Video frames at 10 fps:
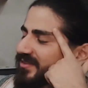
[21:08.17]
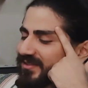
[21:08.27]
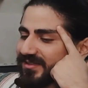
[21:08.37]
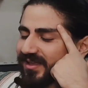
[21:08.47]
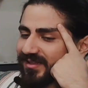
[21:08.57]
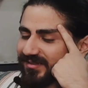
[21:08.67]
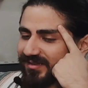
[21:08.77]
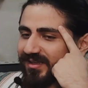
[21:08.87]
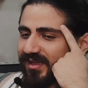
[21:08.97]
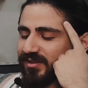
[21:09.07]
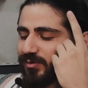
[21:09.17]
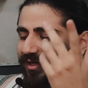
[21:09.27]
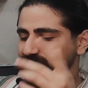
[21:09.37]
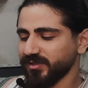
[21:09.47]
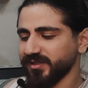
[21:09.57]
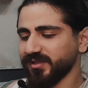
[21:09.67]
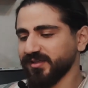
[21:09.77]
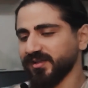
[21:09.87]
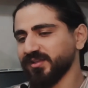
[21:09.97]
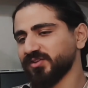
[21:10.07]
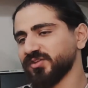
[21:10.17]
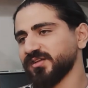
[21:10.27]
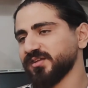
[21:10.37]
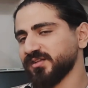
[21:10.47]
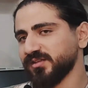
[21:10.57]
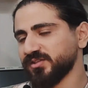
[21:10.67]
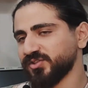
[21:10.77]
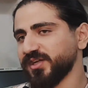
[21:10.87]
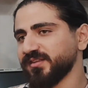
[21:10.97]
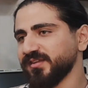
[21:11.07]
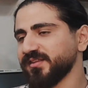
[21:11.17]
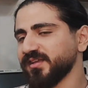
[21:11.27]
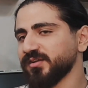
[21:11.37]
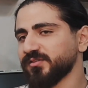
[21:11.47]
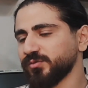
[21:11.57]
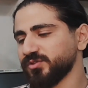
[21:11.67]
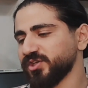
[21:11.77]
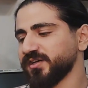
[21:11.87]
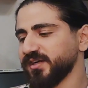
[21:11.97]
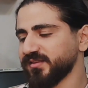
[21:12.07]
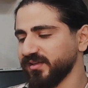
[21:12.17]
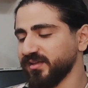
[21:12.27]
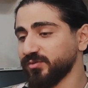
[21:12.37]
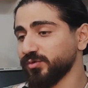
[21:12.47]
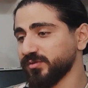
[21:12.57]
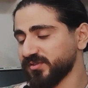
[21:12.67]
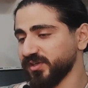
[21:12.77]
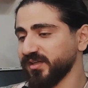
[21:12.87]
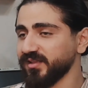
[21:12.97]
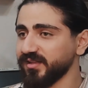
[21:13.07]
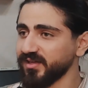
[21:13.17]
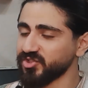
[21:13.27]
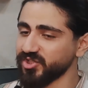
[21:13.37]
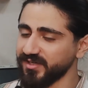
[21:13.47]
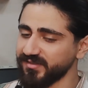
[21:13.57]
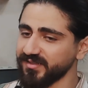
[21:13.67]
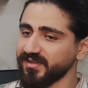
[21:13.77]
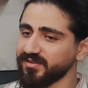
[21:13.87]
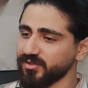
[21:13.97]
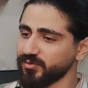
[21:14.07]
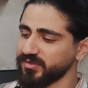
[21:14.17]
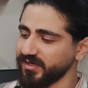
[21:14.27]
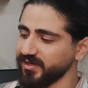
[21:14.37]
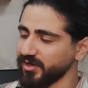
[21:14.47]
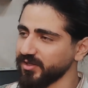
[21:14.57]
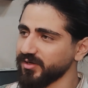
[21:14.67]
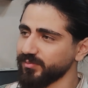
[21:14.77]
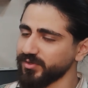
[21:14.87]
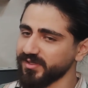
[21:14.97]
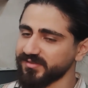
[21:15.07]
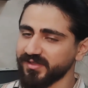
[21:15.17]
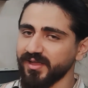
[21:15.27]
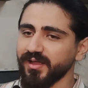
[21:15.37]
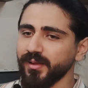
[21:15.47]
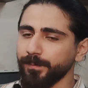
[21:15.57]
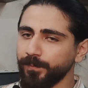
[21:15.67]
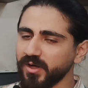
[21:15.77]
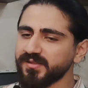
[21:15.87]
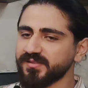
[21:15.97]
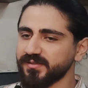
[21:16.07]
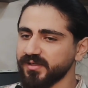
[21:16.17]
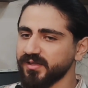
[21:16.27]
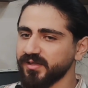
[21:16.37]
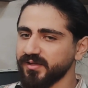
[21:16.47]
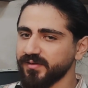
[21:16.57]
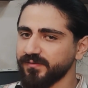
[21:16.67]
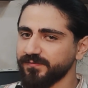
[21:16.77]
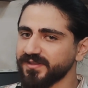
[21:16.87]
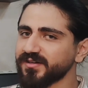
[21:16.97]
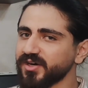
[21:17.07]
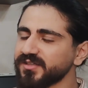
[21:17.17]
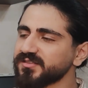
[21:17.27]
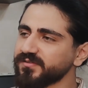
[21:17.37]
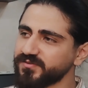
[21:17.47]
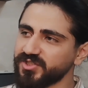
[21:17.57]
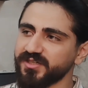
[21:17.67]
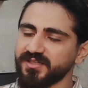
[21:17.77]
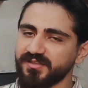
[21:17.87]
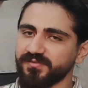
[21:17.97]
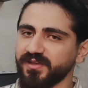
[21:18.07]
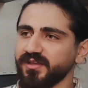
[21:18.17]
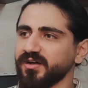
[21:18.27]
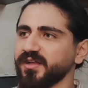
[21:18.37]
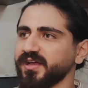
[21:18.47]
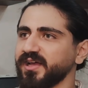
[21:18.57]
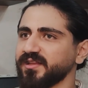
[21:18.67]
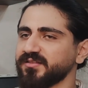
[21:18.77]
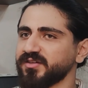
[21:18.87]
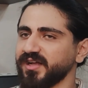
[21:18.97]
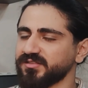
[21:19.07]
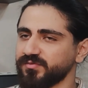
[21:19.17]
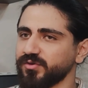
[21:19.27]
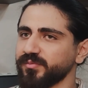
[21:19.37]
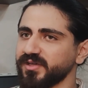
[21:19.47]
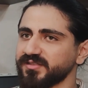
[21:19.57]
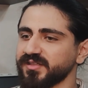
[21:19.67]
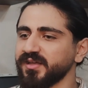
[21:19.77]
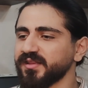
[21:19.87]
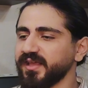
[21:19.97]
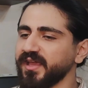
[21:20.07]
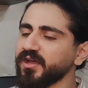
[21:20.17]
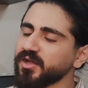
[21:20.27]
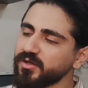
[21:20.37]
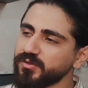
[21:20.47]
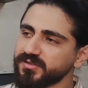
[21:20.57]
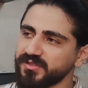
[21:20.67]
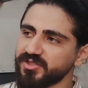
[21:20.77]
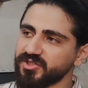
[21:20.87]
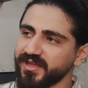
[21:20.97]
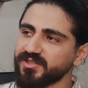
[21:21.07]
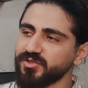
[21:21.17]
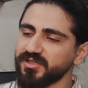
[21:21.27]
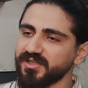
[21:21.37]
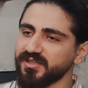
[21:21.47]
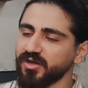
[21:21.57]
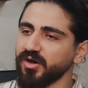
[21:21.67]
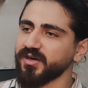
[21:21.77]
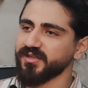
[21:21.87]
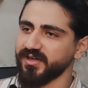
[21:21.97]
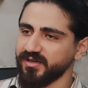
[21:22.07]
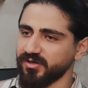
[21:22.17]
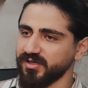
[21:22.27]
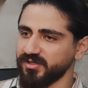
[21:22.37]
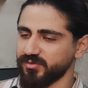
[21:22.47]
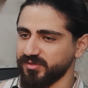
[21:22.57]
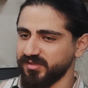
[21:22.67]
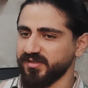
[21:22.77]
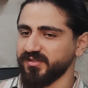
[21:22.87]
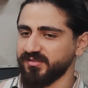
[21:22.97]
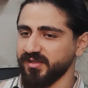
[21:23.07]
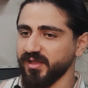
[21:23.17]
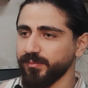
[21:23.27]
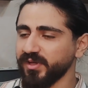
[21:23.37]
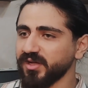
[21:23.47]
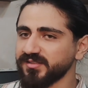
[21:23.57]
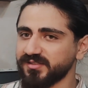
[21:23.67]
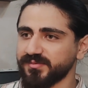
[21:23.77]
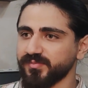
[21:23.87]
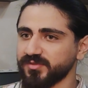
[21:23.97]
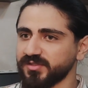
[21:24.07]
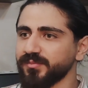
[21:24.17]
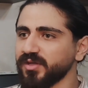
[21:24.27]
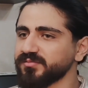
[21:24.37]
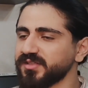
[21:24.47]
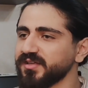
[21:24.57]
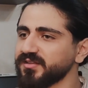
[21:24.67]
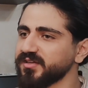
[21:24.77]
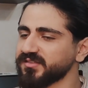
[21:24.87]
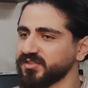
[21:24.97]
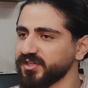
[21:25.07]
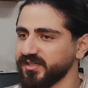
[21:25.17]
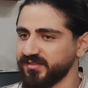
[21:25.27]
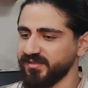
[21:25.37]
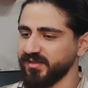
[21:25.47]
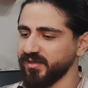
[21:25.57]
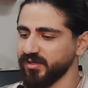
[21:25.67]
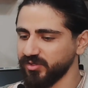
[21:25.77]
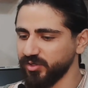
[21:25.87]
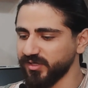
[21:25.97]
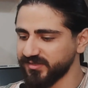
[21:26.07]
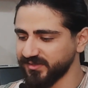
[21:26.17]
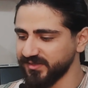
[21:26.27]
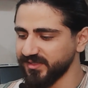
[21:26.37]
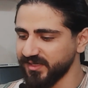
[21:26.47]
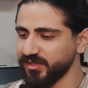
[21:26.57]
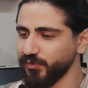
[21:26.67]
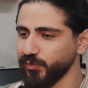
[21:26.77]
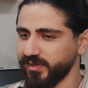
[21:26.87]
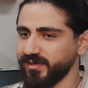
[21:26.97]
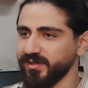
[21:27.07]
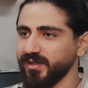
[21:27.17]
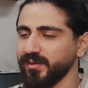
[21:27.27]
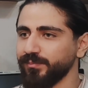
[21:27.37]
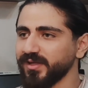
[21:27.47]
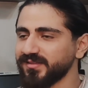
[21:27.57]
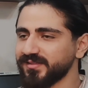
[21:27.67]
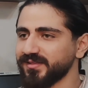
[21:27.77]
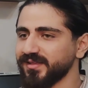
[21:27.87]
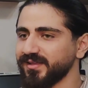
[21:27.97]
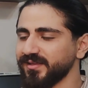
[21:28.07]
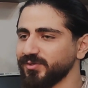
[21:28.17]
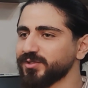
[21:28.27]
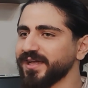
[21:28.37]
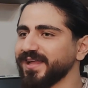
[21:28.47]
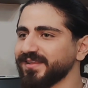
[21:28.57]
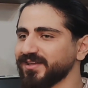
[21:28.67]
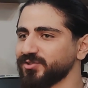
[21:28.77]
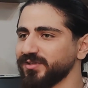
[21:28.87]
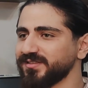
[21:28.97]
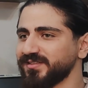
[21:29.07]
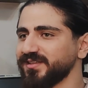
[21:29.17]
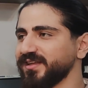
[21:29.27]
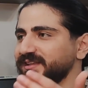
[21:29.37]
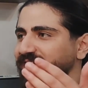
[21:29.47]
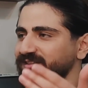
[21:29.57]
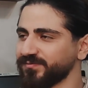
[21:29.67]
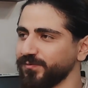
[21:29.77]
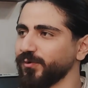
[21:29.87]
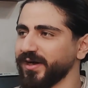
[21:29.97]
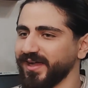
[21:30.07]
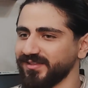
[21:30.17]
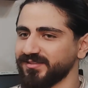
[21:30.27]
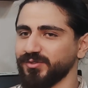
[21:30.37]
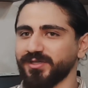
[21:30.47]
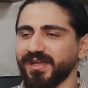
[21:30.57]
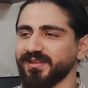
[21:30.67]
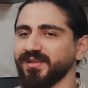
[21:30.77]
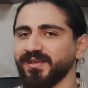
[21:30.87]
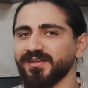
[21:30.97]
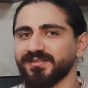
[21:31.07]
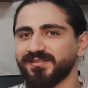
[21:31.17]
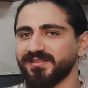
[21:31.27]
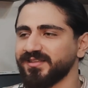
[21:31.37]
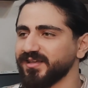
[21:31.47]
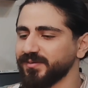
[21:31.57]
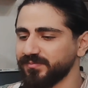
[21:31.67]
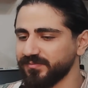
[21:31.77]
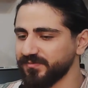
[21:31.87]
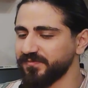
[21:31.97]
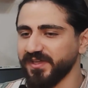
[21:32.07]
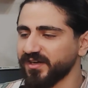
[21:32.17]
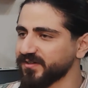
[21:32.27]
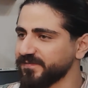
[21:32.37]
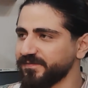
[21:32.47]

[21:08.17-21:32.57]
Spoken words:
the thing that they can do actually. They creating data to generate they're generating data to train other models. But with the rise of generative AI and transformers, the AI hallucination actually getting harder and harder to detect, because sometimes the data is correct, you are seeing a human, but you can't actually see that it has four hands, you can't see the weird